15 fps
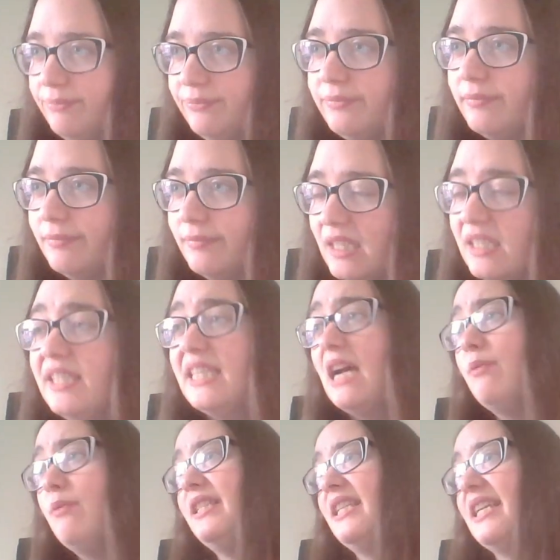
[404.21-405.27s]
Sours
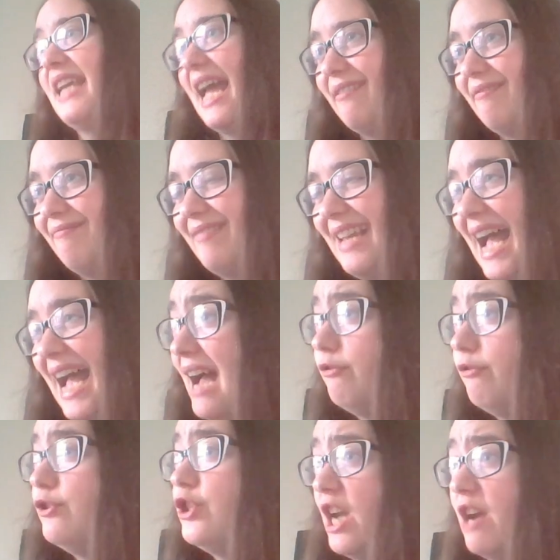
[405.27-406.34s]
again. I have
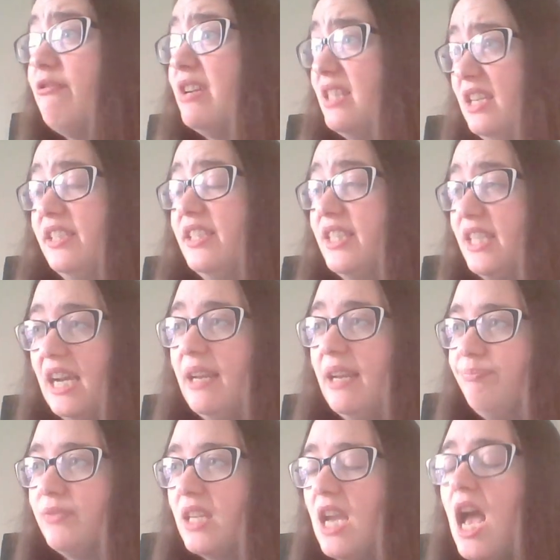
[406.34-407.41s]
cherry this time.
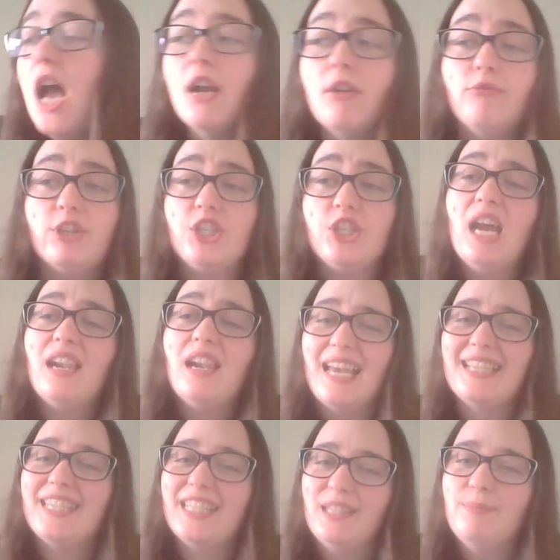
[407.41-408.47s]
Rochelle
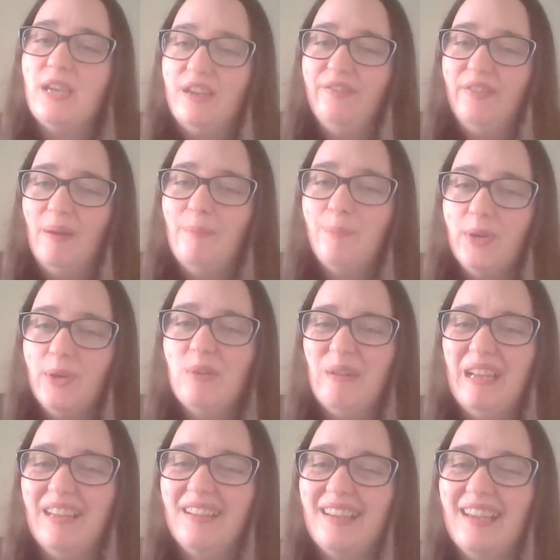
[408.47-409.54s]
asks me if I'm poor.
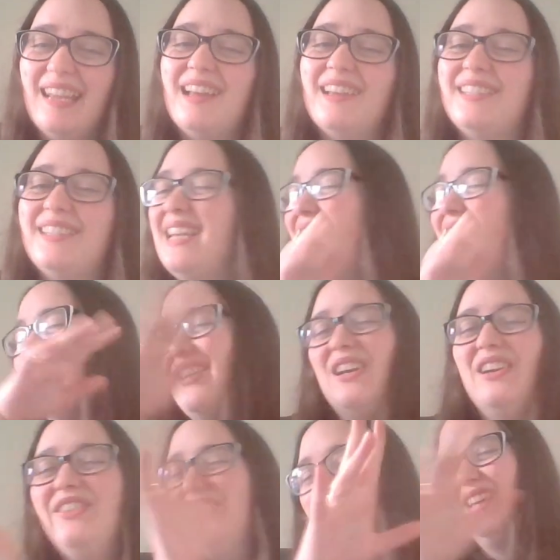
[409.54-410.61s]
And I say, no,
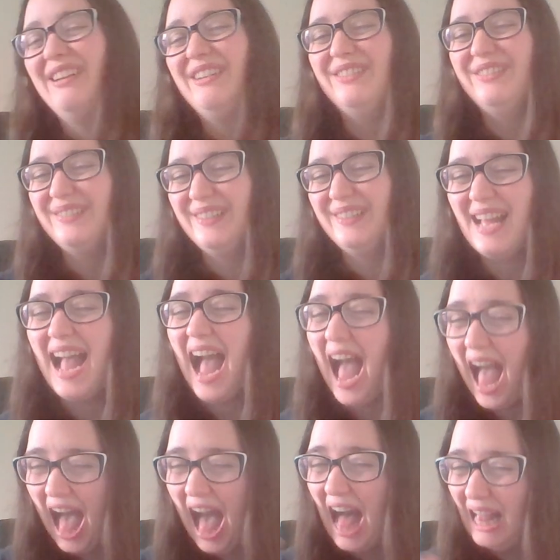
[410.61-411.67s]
no.
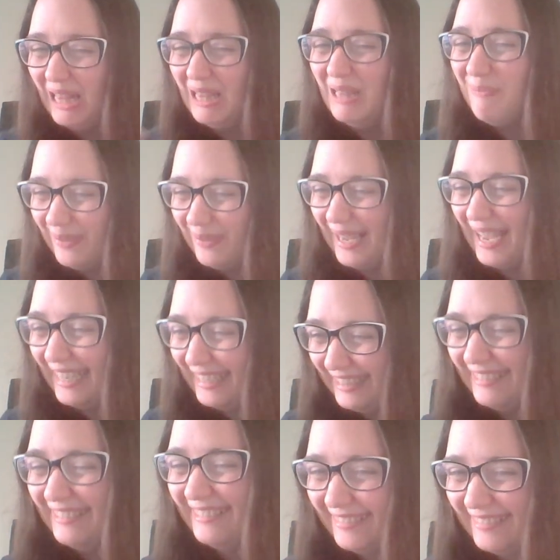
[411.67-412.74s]
I'll pay.
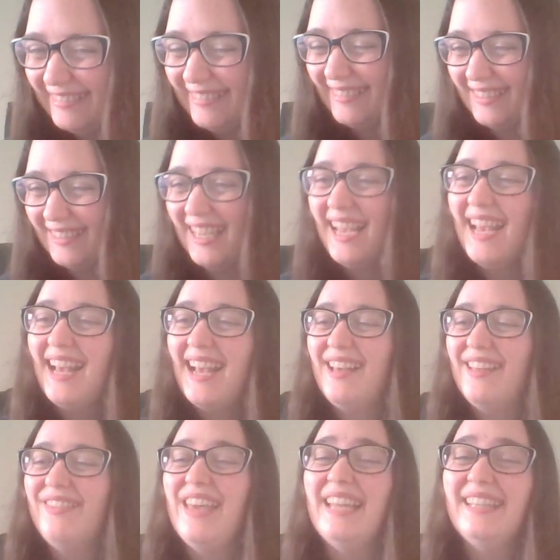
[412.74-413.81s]

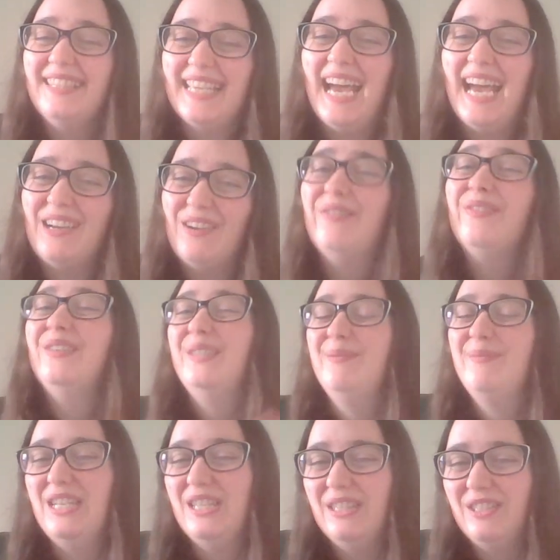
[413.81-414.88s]
Then Dan offers me
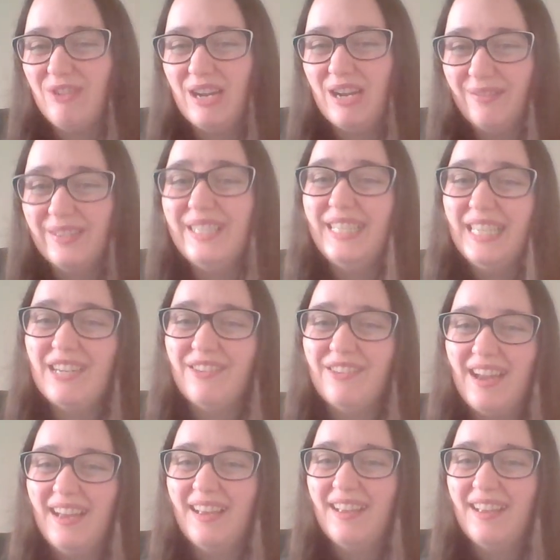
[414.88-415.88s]
a drag of a cigarette.